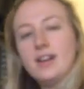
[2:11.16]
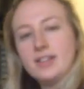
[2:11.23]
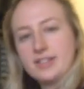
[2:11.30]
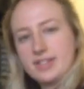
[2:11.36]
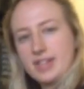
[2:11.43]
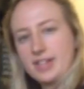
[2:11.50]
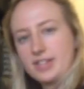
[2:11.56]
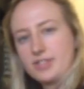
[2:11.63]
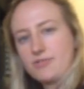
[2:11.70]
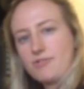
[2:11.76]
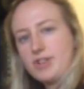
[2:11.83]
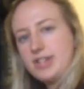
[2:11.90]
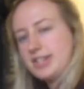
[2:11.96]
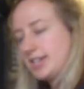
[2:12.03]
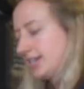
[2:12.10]
So that's
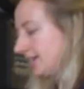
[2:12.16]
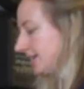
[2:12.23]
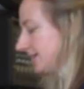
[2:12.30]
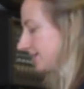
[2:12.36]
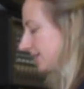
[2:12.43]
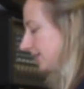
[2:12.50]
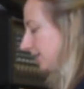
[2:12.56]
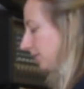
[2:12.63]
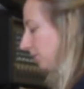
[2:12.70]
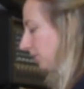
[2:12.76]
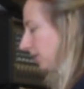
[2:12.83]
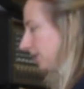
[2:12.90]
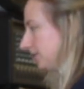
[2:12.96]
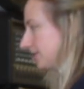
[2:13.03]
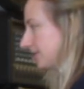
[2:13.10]
3 T's and then
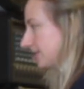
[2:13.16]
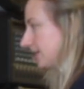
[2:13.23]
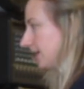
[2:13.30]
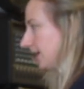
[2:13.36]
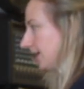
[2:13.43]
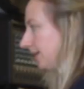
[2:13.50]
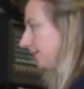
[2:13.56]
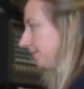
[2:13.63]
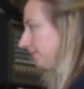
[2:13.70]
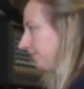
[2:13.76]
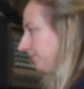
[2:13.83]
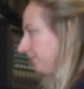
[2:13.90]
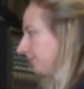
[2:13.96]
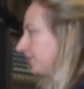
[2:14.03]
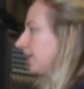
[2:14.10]
1 snare,
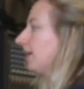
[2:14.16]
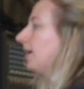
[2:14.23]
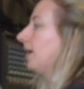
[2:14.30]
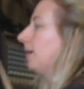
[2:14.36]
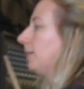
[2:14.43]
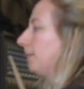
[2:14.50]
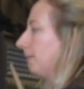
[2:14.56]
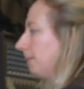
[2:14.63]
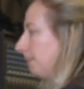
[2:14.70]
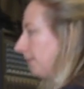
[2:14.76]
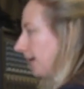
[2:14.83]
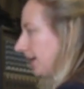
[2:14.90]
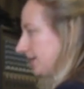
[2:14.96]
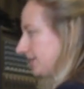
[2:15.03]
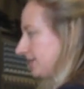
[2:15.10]

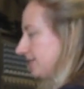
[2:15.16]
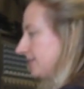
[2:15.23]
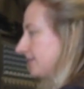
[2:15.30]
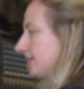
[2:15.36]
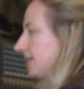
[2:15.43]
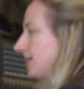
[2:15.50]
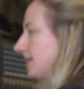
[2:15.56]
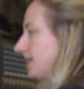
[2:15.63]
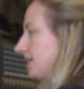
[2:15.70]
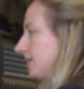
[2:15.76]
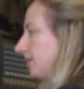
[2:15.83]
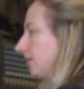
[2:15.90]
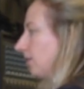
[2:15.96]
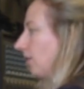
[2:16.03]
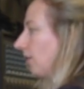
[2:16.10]
back to the tea,
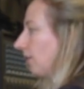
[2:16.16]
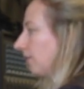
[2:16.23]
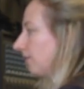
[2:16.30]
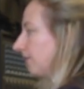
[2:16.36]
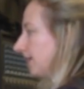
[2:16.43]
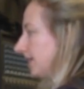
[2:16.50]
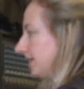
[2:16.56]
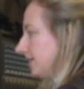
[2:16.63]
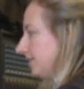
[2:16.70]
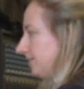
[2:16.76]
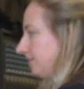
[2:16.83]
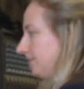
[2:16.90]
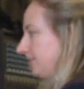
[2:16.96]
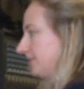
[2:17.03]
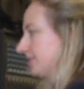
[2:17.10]
coffee.
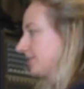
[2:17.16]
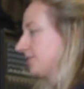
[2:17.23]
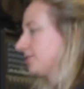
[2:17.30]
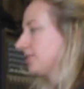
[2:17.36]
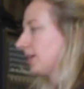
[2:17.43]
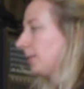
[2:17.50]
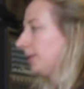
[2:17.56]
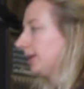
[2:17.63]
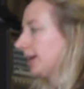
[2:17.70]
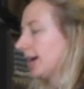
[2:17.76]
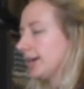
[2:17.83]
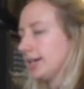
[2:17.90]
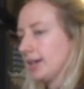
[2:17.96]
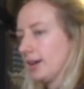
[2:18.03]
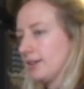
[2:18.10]
So I'll do that one
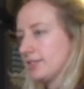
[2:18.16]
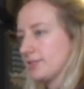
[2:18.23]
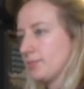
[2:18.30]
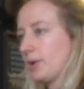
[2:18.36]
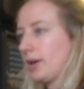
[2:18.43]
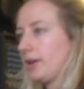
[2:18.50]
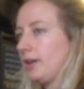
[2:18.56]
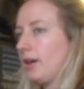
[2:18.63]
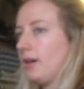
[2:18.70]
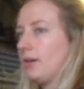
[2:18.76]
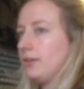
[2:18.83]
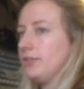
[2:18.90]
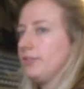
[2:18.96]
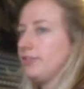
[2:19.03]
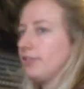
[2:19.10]
again. It goes 1,
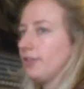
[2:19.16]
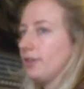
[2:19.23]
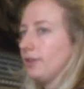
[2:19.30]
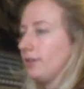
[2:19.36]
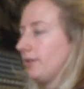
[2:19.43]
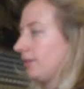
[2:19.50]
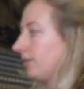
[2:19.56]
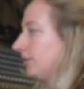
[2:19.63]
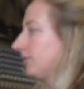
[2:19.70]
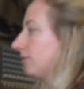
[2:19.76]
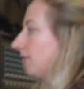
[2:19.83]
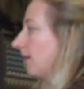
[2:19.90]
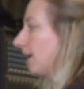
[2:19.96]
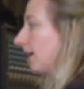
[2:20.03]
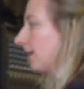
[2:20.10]
2,
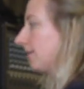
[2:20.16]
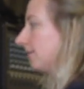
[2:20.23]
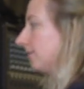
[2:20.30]
3,